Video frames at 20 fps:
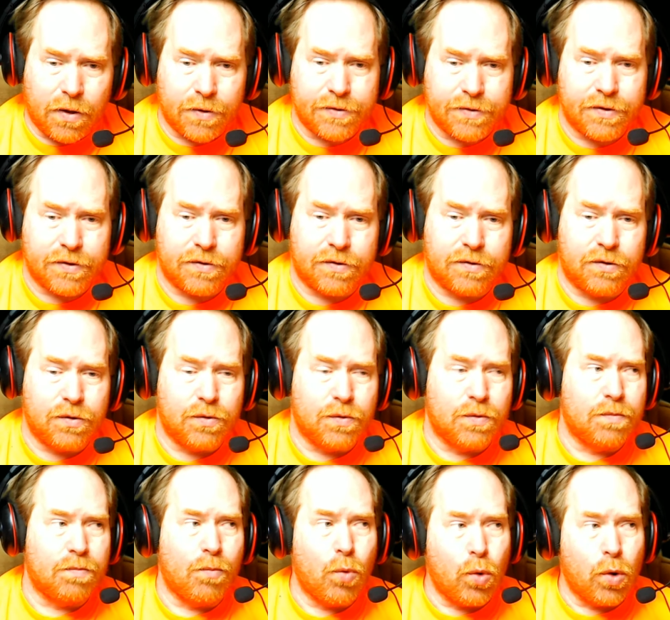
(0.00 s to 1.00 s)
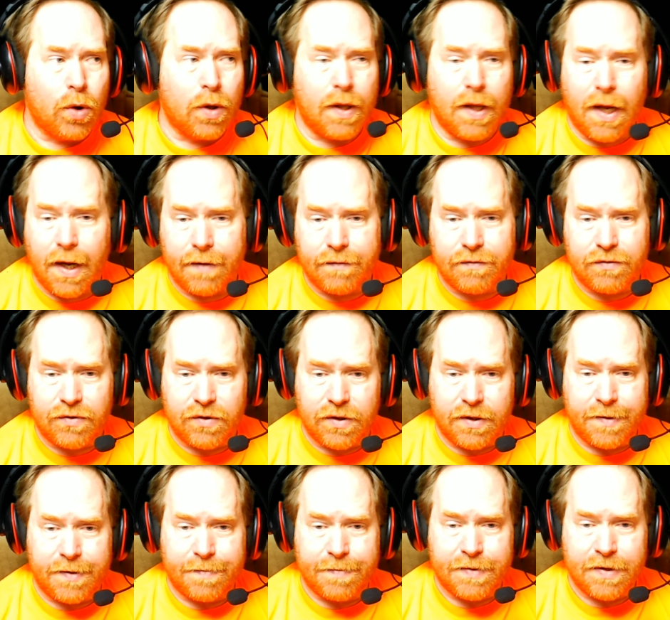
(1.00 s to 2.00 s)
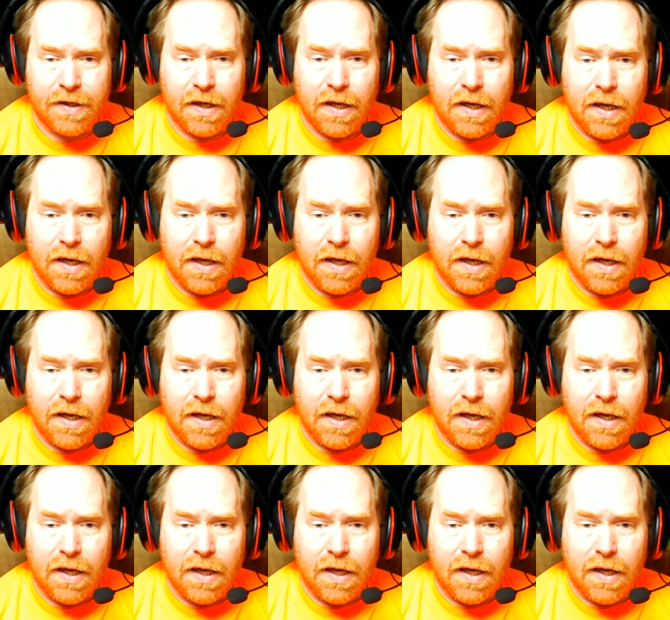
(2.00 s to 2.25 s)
Also doing more live streams,